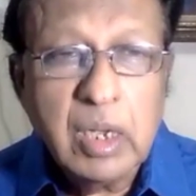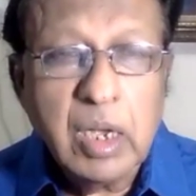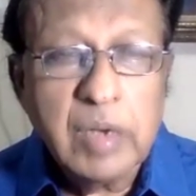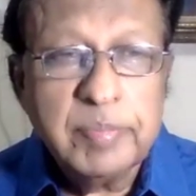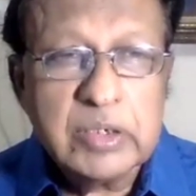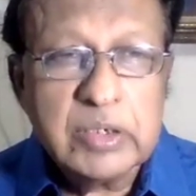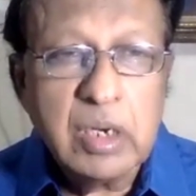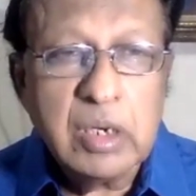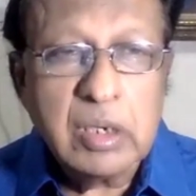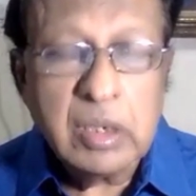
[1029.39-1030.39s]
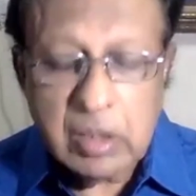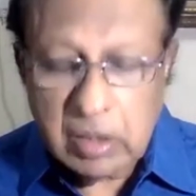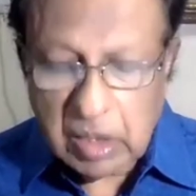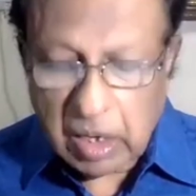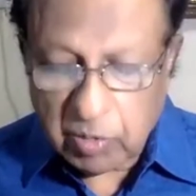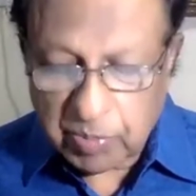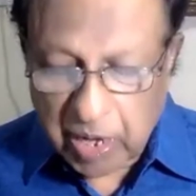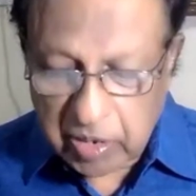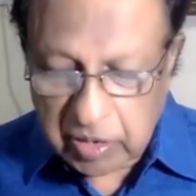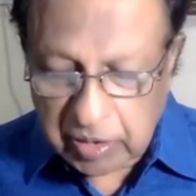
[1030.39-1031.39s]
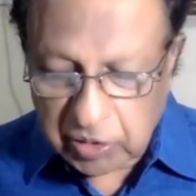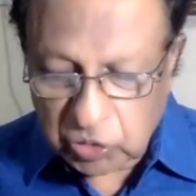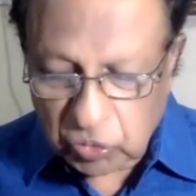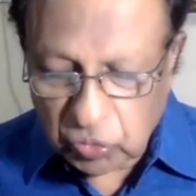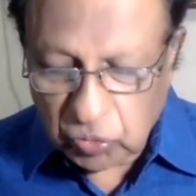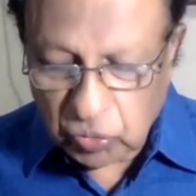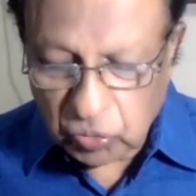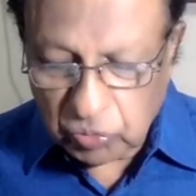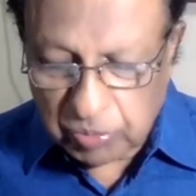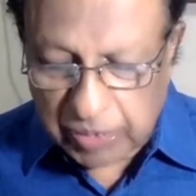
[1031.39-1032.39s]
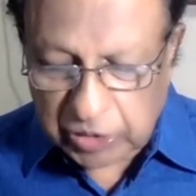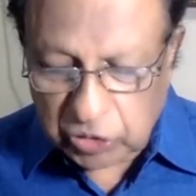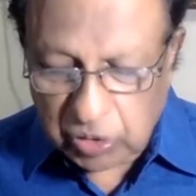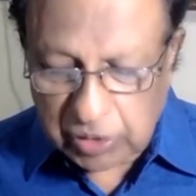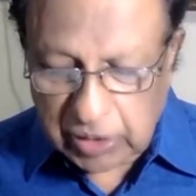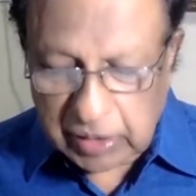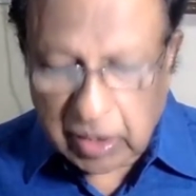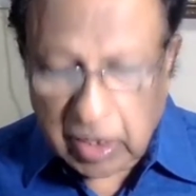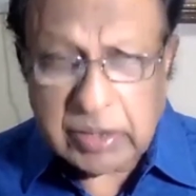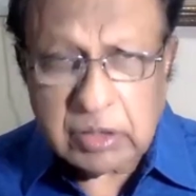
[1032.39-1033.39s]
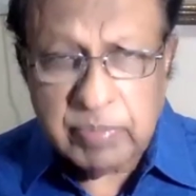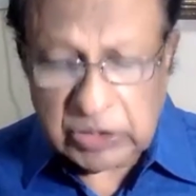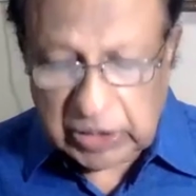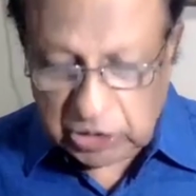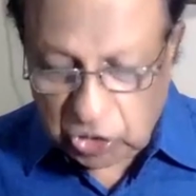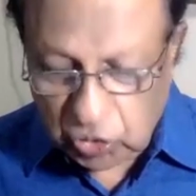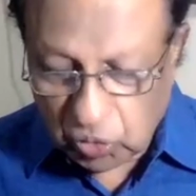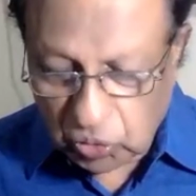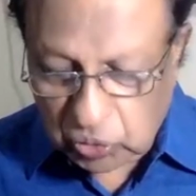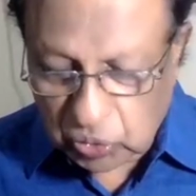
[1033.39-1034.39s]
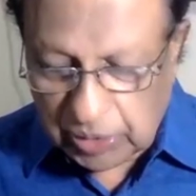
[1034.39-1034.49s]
uh, but still our priority is to make sure that the right message goes